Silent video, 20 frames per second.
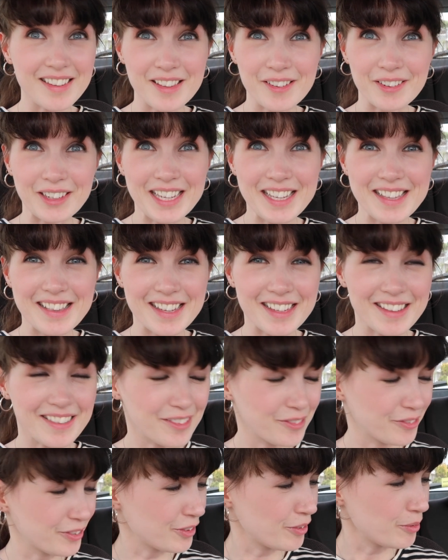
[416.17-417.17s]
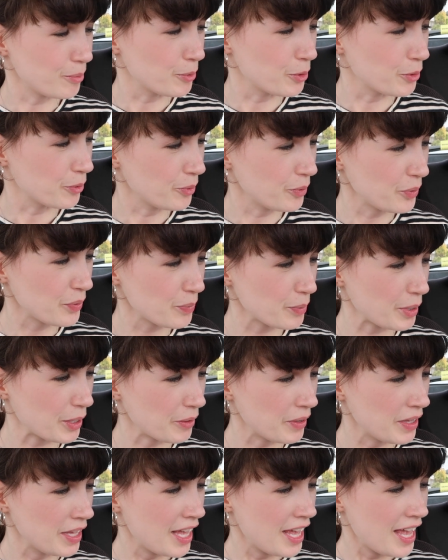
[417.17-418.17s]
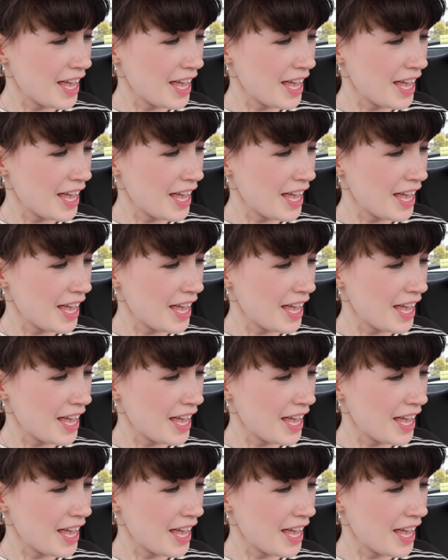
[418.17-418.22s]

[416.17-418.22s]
He's quite excited for tomorrow as well,